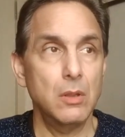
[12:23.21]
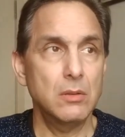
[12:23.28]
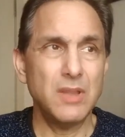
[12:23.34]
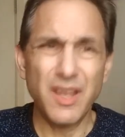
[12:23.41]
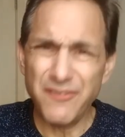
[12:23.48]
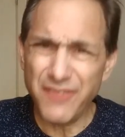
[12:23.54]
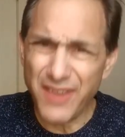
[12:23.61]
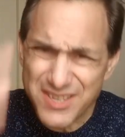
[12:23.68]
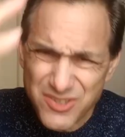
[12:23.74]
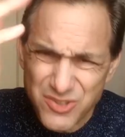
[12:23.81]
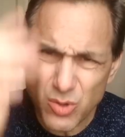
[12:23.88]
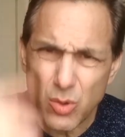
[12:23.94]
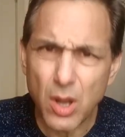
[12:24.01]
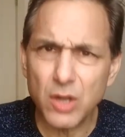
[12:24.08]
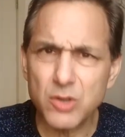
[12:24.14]
Divest
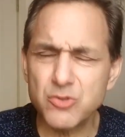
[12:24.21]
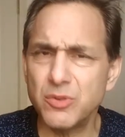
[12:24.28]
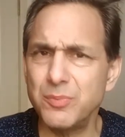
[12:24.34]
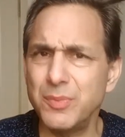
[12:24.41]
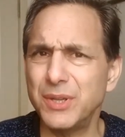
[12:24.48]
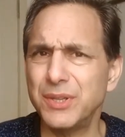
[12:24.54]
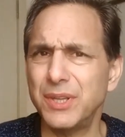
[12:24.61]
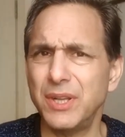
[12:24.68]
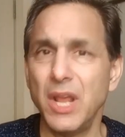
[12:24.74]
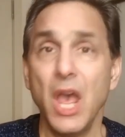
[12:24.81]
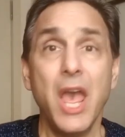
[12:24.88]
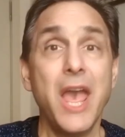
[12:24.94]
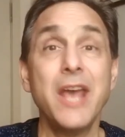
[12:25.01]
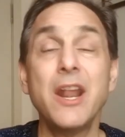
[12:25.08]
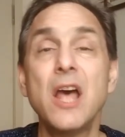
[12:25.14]
$200 million.
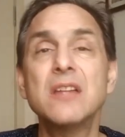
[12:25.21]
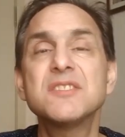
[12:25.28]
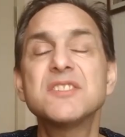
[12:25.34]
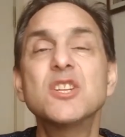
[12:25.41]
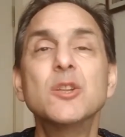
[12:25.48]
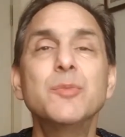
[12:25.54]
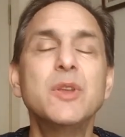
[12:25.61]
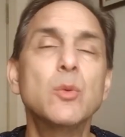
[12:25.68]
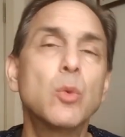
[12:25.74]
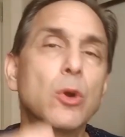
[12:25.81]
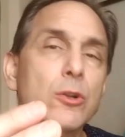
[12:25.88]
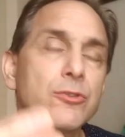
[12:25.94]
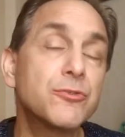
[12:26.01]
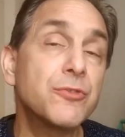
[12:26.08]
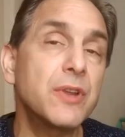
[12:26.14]
And I'll still be
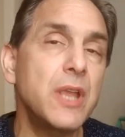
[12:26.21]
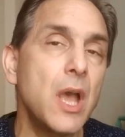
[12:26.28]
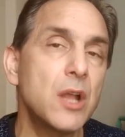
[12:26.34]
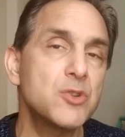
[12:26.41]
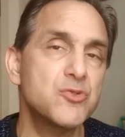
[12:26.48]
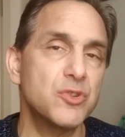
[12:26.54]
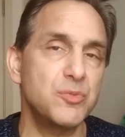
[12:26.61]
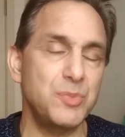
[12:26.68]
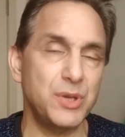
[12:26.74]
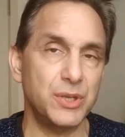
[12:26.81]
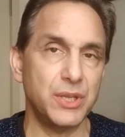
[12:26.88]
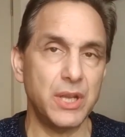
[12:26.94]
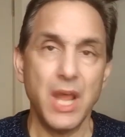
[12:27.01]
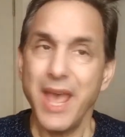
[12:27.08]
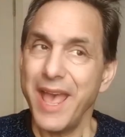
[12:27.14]
worth $300
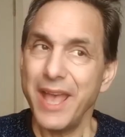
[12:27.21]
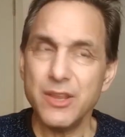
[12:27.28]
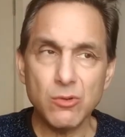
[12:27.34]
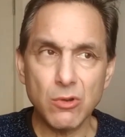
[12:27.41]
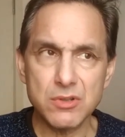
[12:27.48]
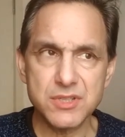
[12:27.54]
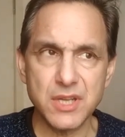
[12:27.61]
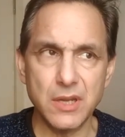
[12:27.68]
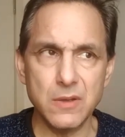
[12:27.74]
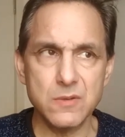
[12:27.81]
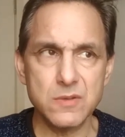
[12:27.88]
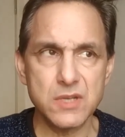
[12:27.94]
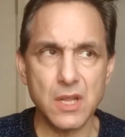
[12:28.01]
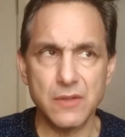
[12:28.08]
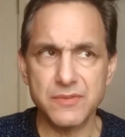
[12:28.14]
million. And you're all saying to
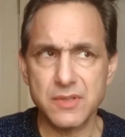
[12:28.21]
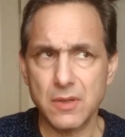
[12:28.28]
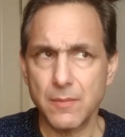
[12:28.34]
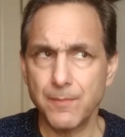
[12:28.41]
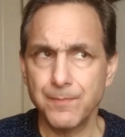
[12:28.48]
yourselves,